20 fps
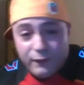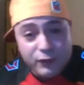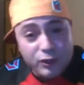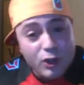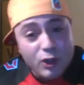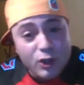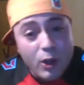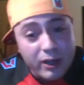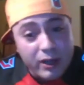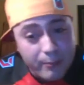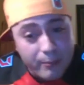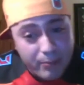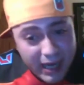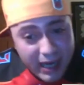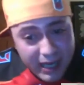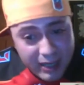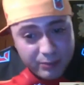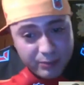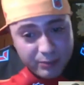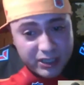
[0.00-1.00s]
for you to go out and
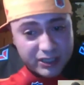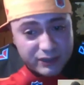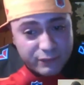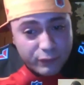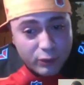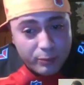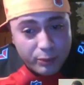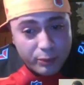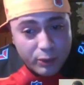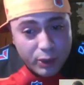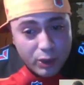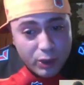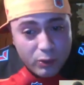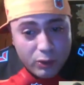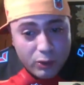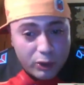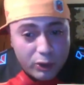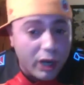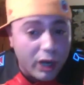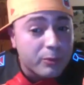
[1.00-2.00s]
buy a PS4 Pro
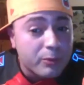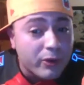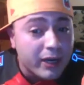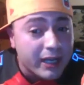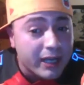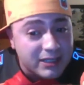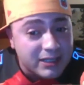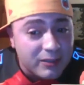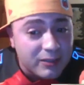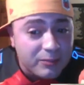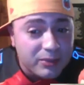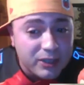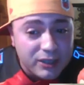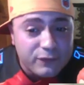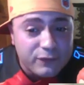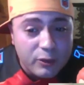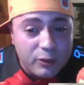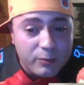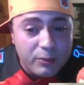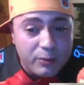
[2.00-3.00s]
or upgrade to the
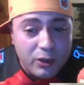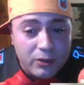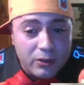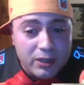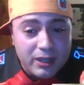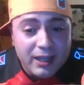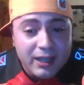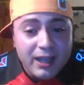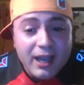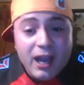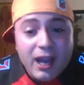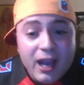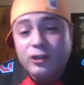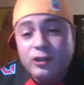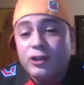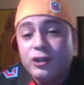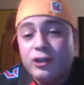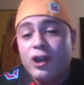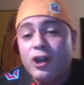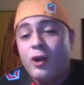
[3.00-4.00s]
PS4 Pro? Are you
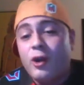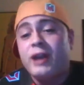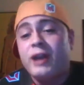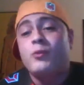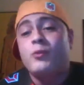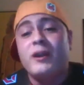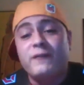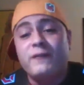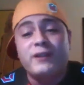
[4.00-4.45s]
going to go ahead and wait for